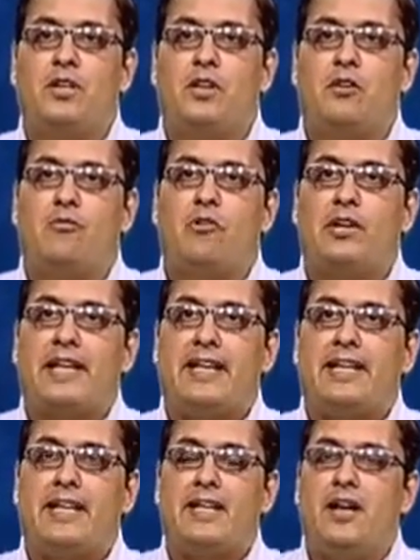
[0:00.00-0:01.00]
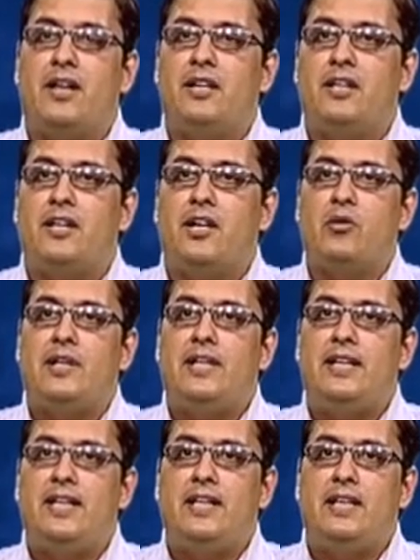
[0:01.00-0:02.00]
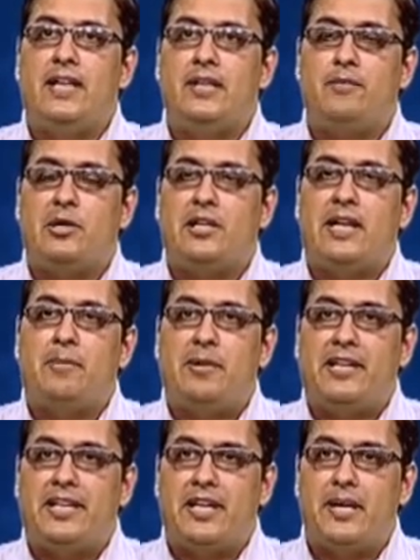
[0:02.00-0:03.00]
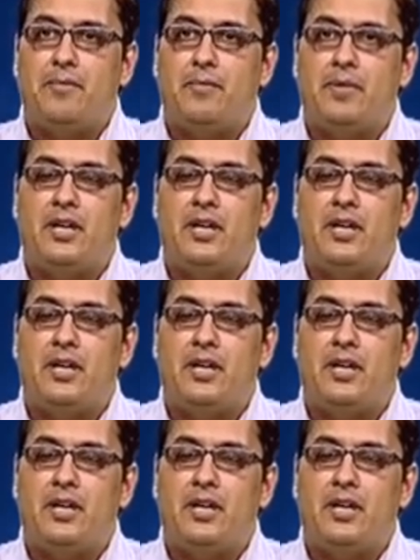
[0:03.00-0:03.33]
working in an underground illegal animal gambling game